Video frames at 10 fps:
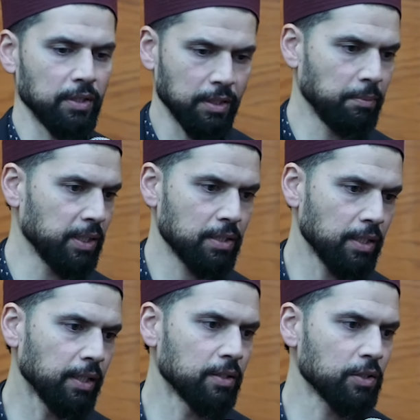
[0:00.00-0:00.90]
to commit
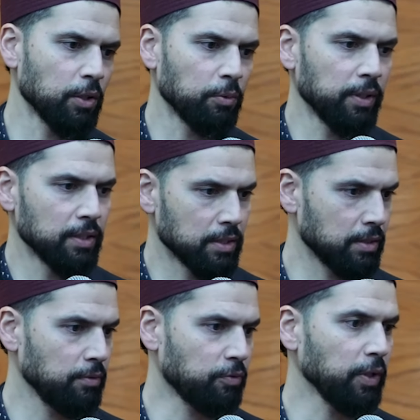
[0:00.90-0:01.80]
sins. No one
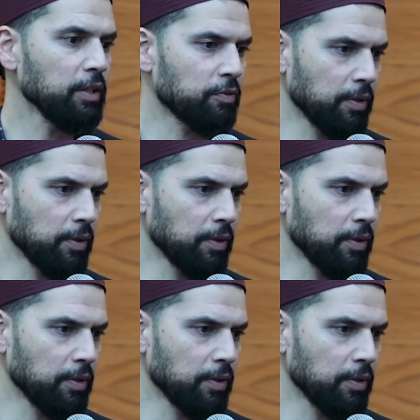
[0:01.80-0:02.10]
is free